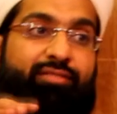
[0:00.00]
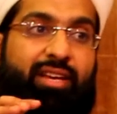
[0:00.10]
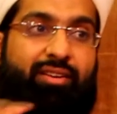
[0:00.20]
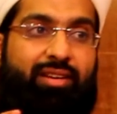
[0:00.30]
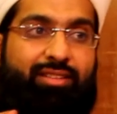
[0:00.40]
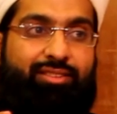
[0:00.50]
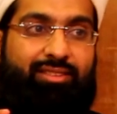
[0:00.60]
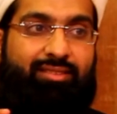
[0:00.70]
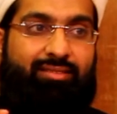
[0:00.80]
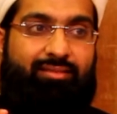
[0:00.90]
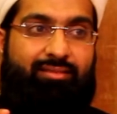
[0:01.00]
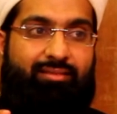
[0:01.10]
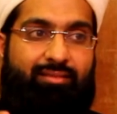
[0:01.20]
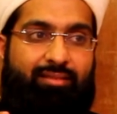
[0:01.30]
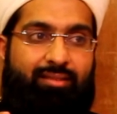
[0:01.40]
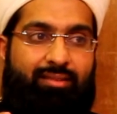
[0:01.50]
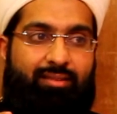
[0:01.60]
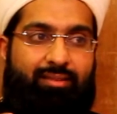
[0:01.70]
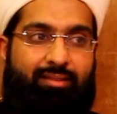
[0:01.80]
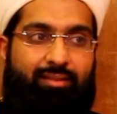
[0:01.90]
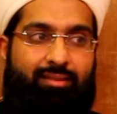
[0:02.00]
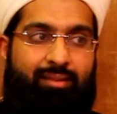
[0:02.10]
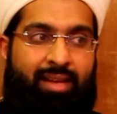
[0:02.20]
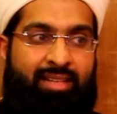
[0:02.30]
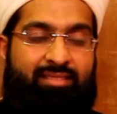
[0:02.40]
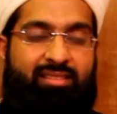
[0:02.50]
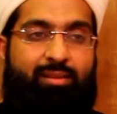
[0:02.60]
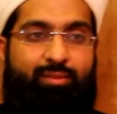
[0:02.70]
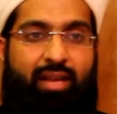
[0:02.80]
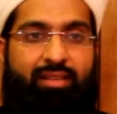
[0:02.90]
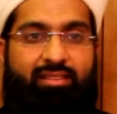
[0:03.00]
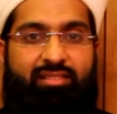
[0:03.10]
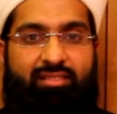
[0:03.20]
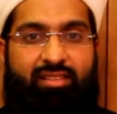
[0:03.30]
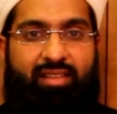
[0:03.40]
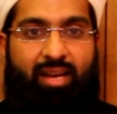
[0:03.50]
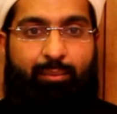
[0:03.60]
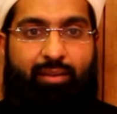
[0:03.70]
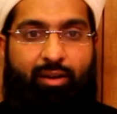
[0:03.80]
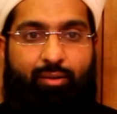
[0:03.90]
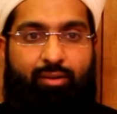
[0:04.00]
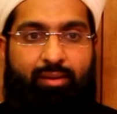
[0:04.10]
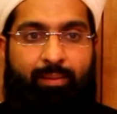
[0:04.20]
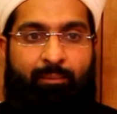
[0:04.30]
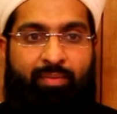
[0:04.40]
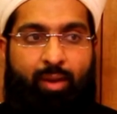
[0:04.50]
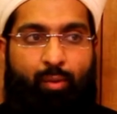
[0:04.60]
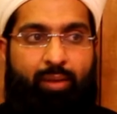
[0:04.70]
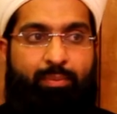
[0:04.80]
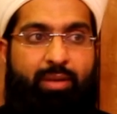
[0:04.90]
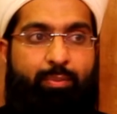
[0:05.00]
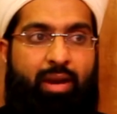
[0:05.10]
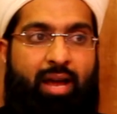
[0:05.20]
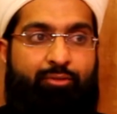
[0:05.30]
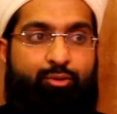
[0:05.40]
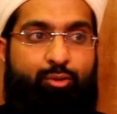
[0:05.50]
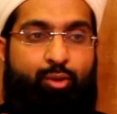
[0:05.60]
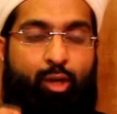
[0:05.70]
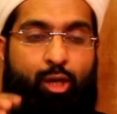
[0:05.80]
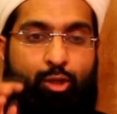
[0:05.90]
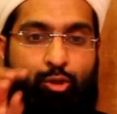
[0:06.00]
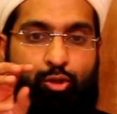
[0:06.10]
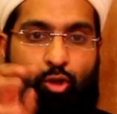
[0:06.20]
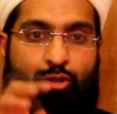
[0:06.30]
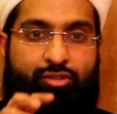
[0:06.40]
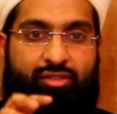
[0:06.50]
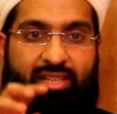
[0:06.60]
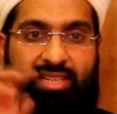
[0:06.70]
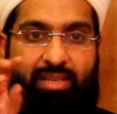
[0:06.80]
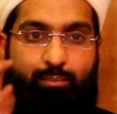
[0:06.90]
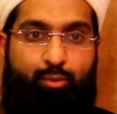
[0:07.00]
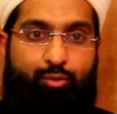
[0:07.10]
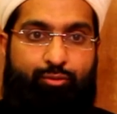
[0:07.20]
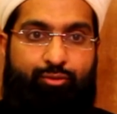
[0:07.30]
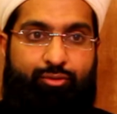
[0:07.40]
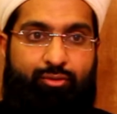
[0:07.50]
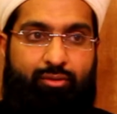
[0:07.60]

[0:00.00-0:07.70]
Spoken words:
their religion. And it seems like this is the time now when people have to just constantly move